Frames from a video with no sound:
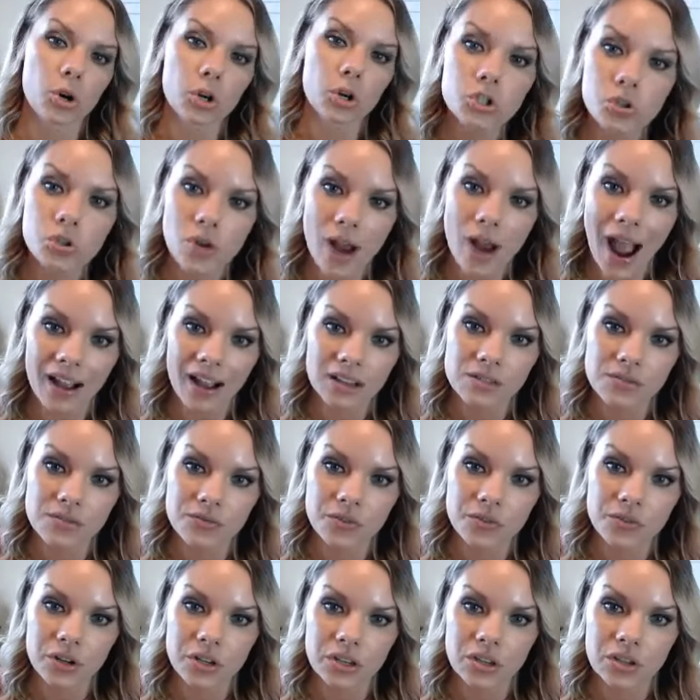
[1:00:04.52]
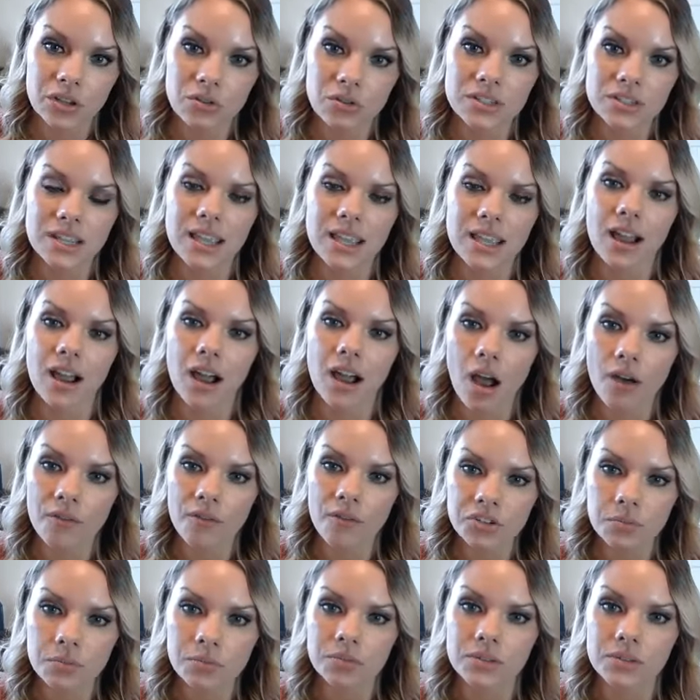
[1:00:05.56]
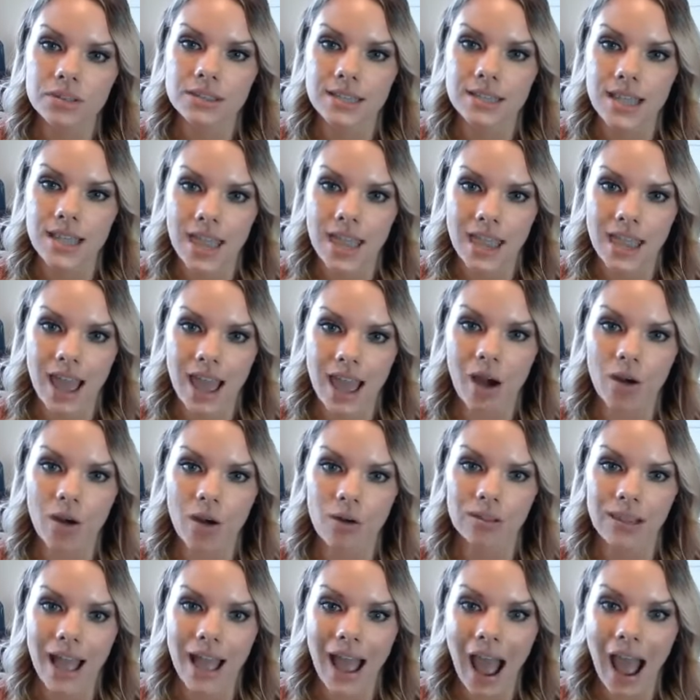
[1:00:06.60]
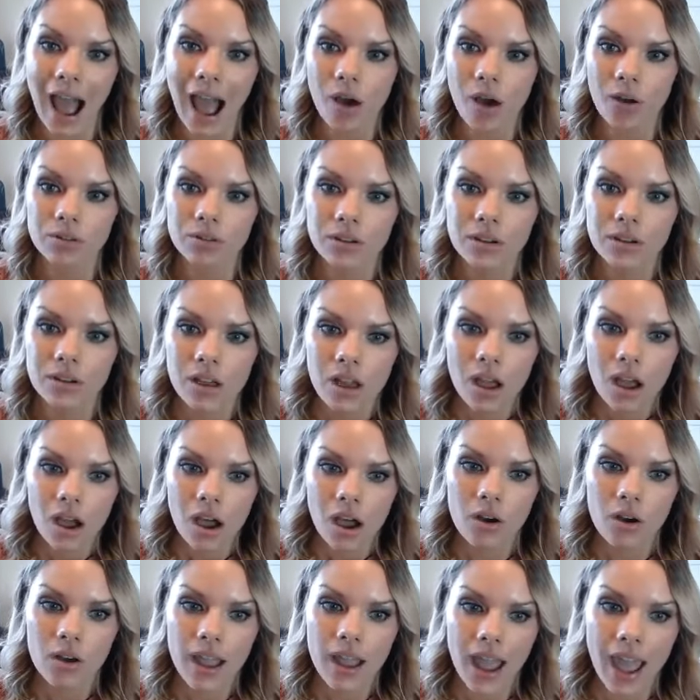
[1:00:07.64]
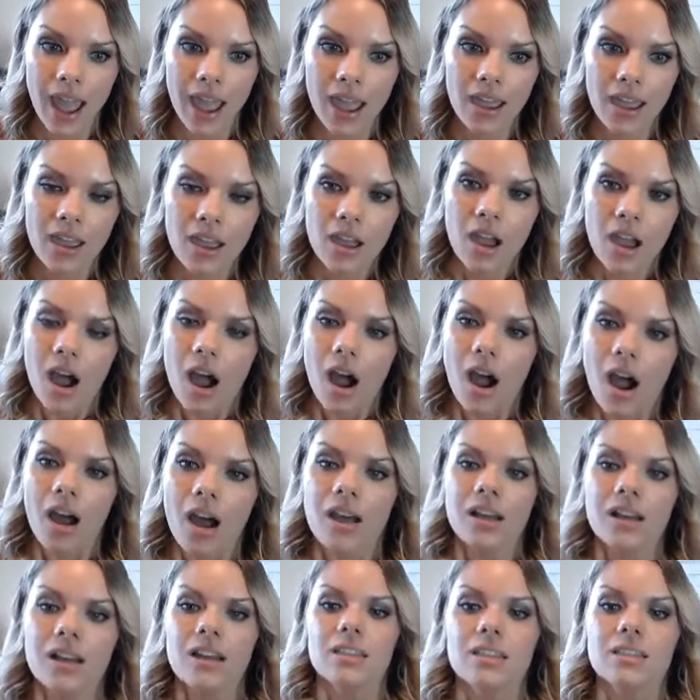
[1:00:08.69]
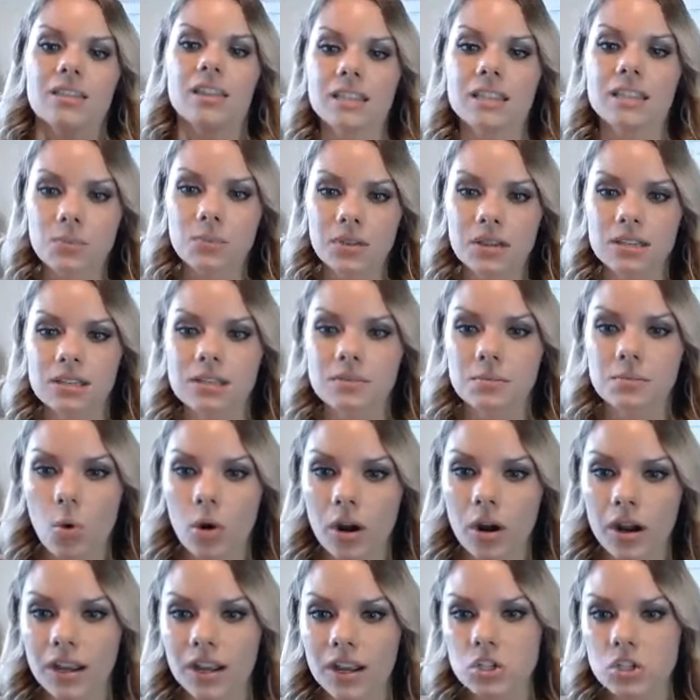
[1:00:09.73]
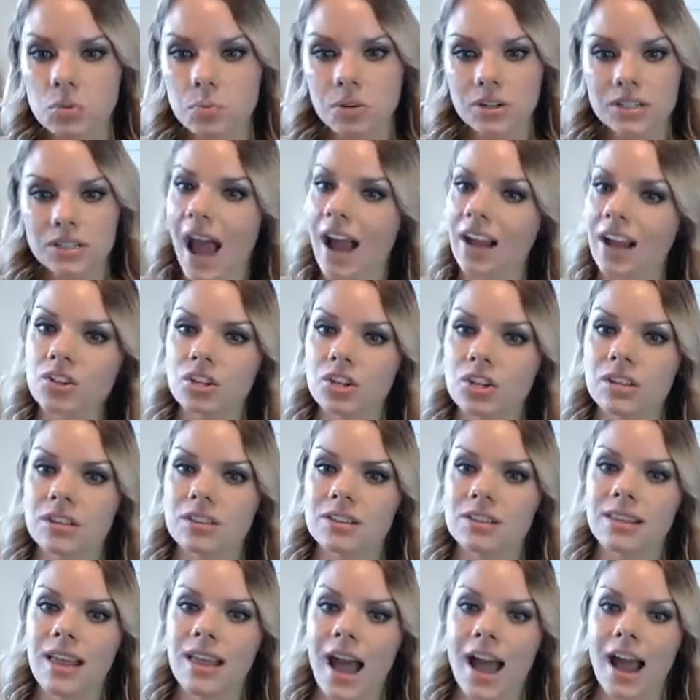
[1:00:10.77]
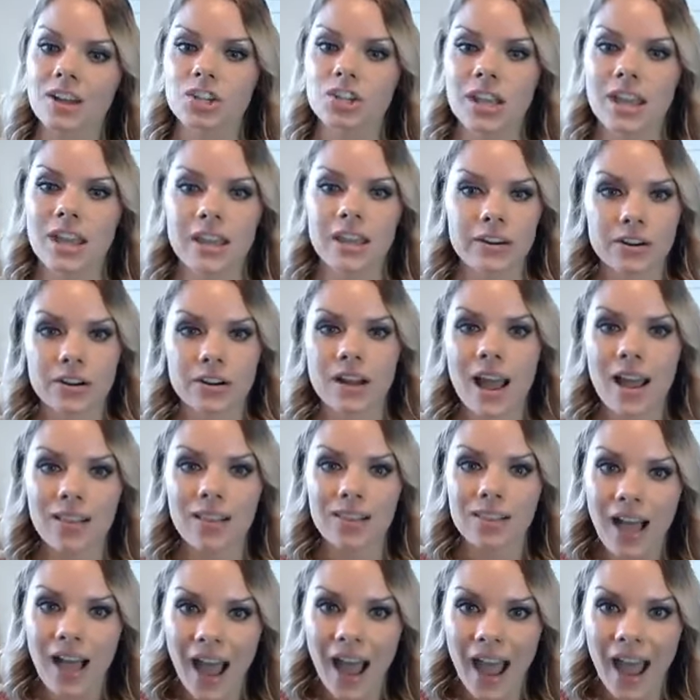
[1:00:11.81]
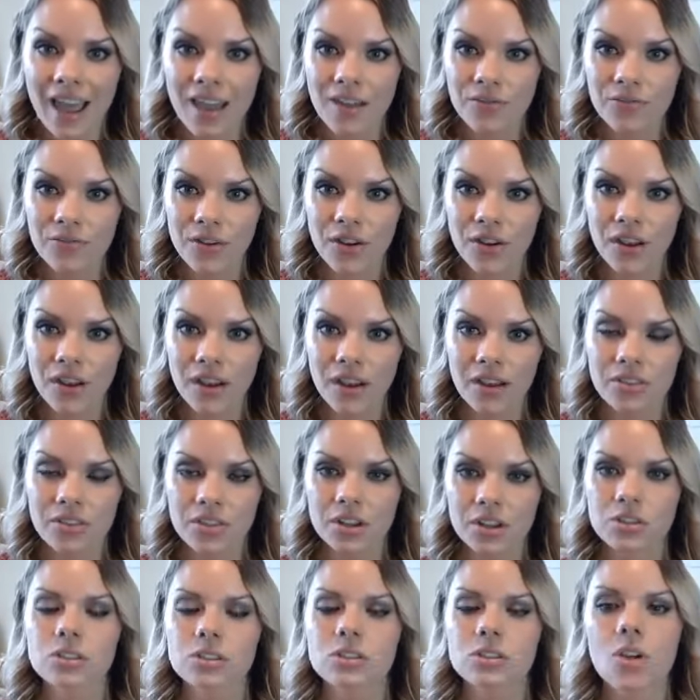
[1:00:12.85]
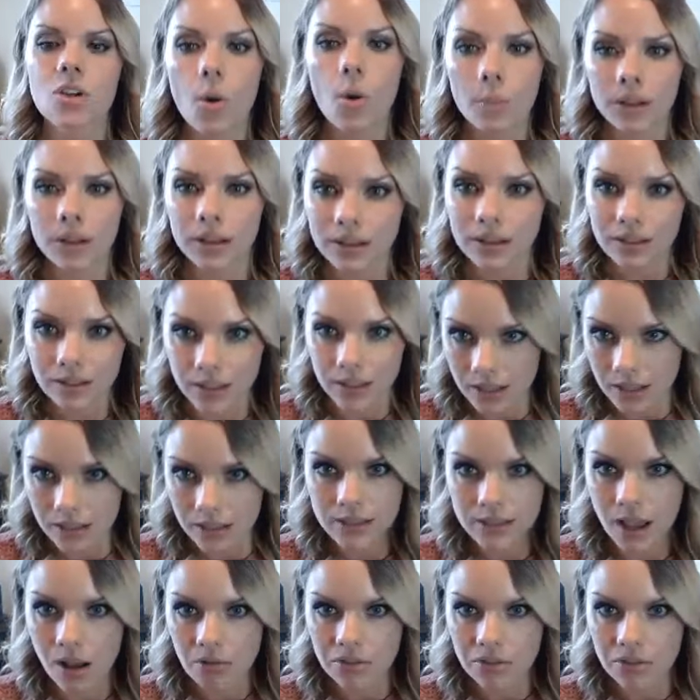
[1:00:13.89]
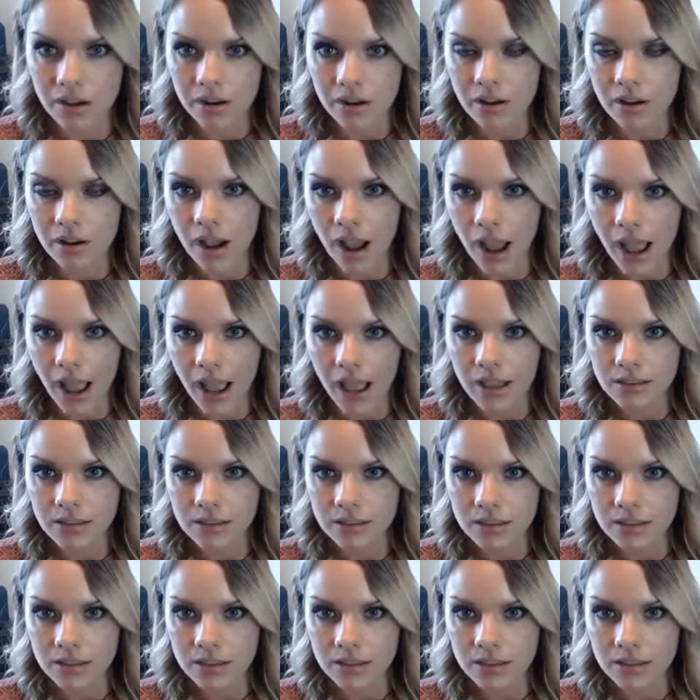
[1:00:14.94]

tracks for you to get comfortable saying out loud. Okay. This was mortgage protection / internet life. There's so many leads out there, you guys.